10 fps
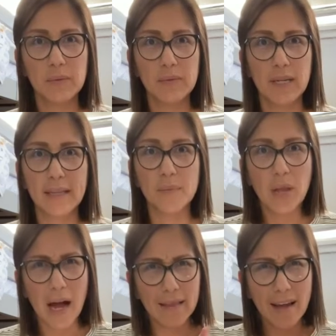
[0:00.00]
like the
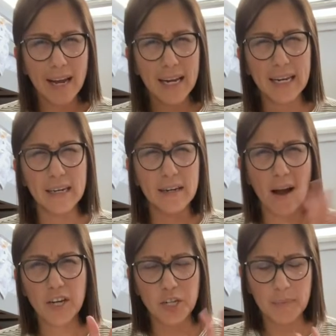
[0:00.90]
plot line and
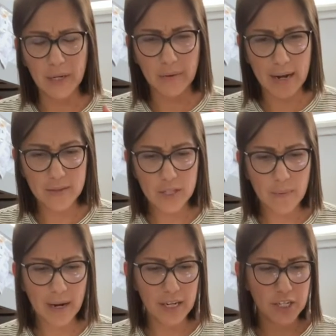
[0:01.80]
not jumping around so
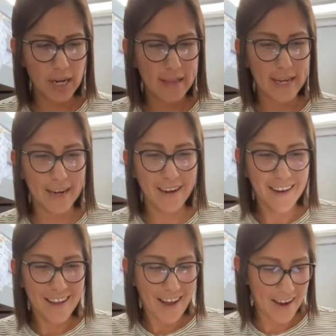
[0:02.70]
much. And then
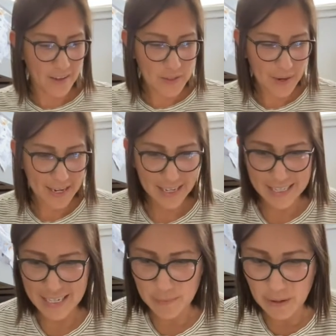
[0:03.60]
I also had an
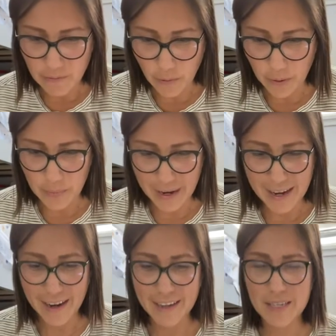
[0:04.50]
idea before
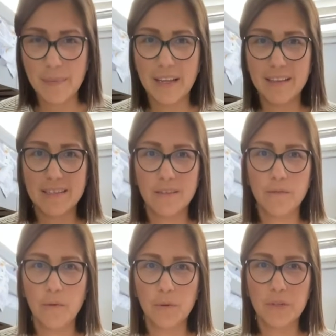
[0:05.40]
break to make these little
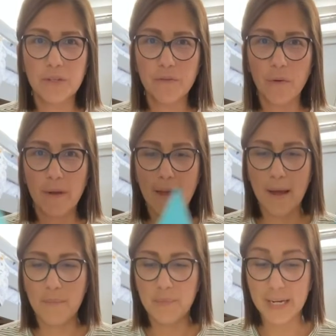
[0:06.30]
folders for
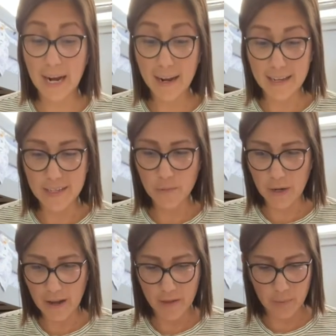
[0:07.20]
them, because
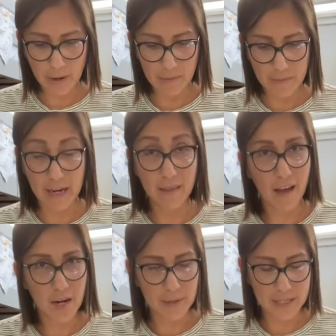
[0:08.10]
one other problem that a
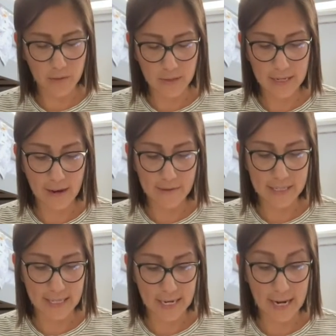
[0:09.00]
lot of my students have is
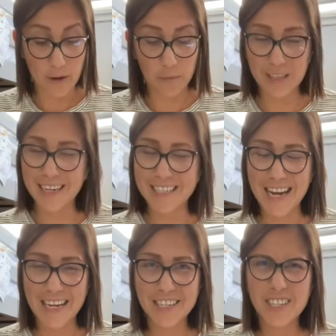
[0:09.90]
they get really
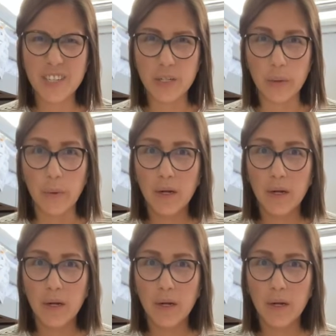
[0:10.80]
attached to